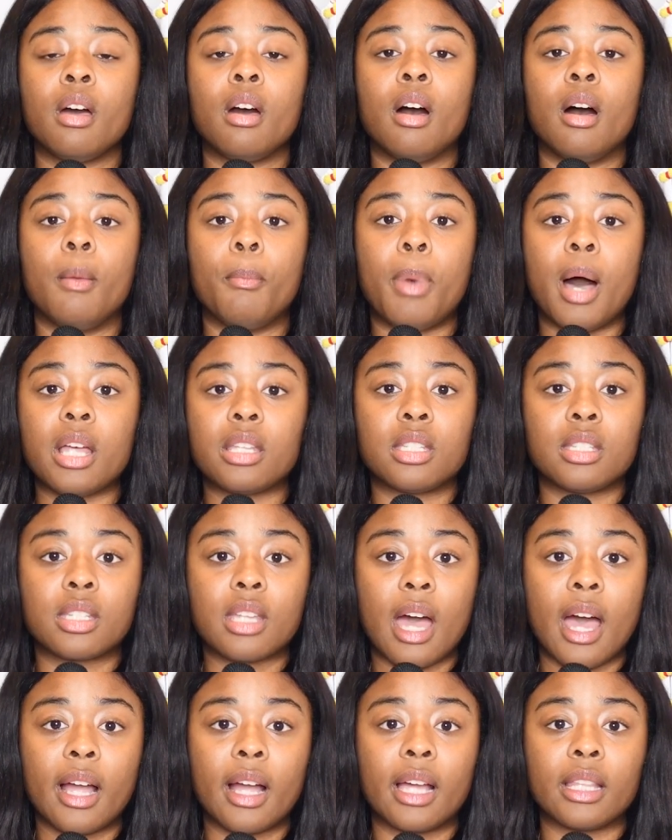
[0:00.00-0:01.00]
Um, Boston
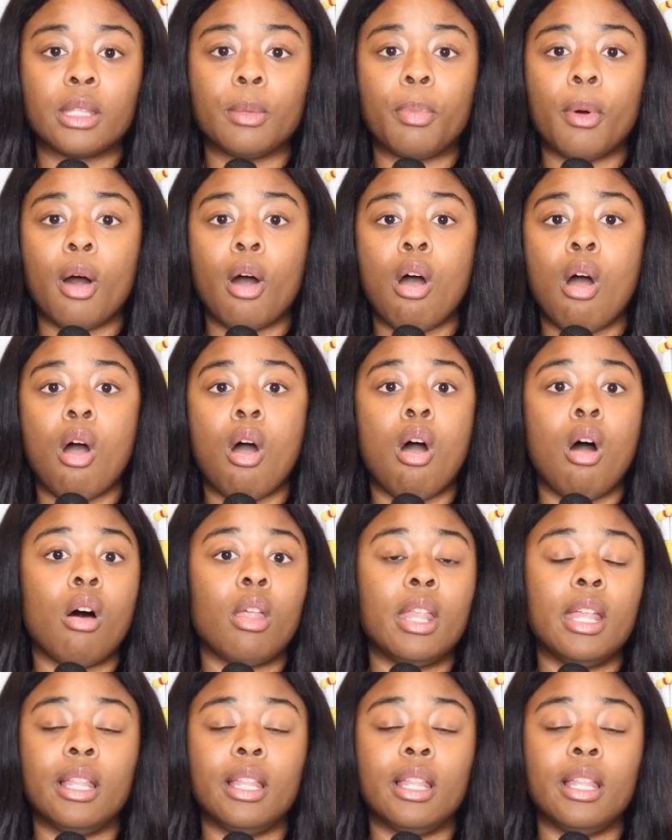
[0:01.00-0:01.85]
Scott got the ball.